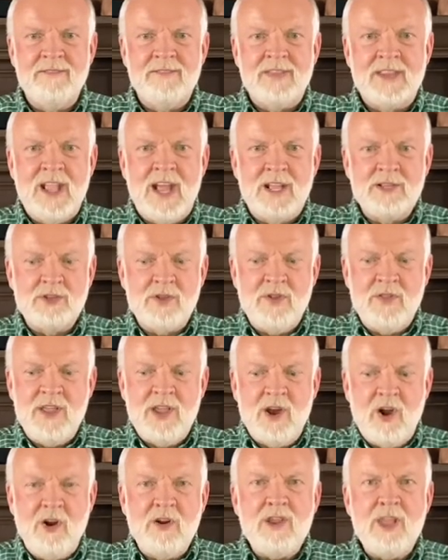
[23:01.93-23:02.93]
and so they
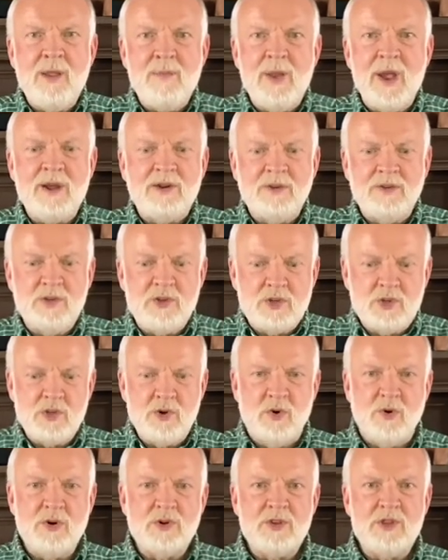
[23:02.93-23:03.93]
all came out on the
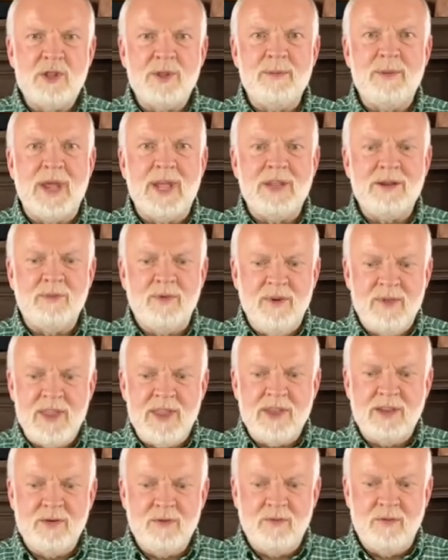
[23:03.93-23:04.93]
shores of the bank where they
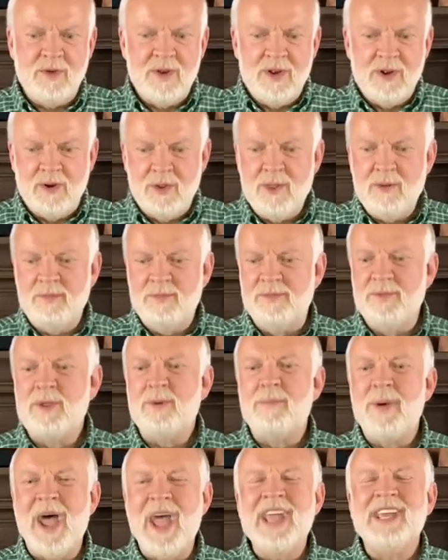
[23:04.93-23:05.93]
could, or the, the
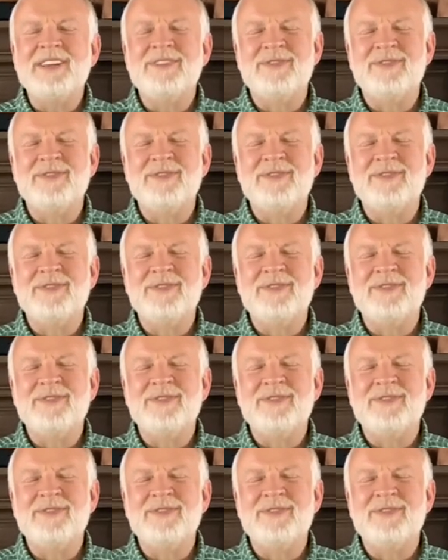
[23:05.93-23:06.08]
bank,